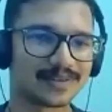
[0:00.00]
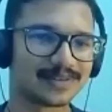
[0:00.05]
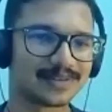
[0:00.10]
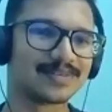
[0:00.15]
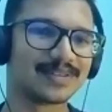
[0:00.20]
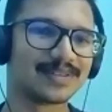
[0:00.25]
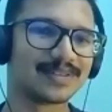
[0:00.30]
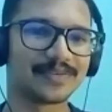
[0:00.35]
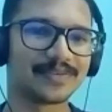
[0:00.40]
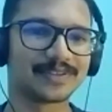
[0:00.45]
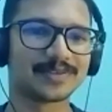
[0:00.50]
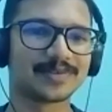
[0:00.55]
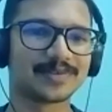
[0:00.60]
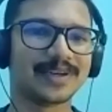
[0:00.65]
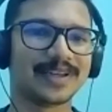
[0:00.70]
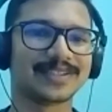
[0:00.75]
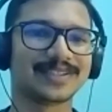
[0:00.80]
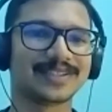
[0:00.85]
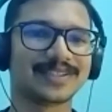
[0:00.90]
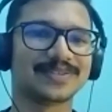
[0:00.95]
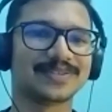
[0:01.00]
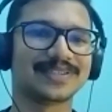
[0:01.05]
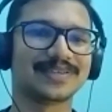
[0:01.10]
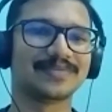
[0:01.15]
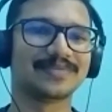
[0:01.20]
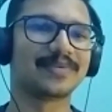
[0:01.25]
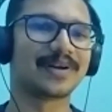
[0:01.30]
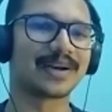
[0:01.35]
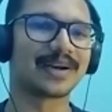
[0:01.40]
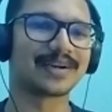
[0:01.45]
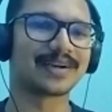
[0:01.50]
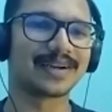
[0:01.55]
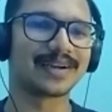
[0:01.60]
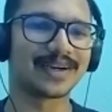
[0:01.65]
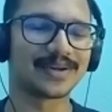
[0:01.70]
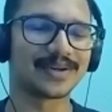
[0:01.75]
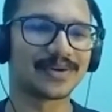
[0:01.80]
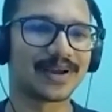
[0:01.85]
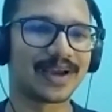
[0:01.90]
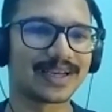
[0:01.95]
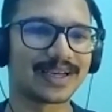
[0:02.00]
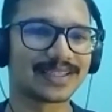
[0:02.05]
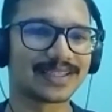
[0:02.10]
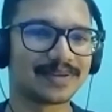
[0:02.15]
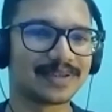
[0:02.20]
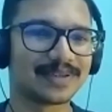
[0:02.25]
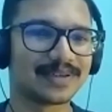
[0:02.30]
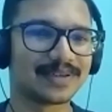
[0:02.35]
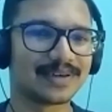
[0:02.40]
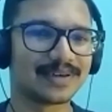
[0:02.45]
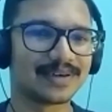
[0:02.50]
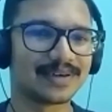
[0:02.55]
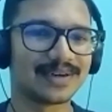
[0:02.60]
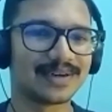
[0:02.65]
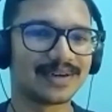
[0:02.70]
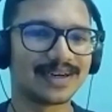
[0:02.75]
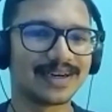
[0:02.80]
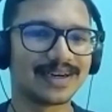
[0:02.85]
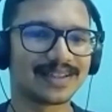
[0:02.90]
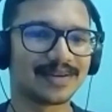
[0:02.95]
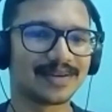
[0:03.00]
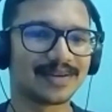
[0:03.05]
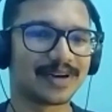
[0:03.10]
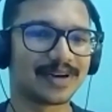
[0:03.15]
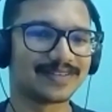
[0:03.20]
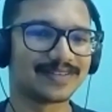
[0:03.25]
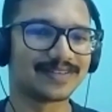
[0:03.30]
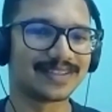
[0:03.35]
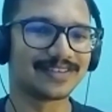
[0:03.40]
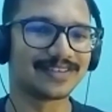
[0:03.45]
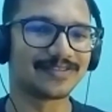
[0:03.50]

that was my next question. Brad Katona has been leading the Brave CF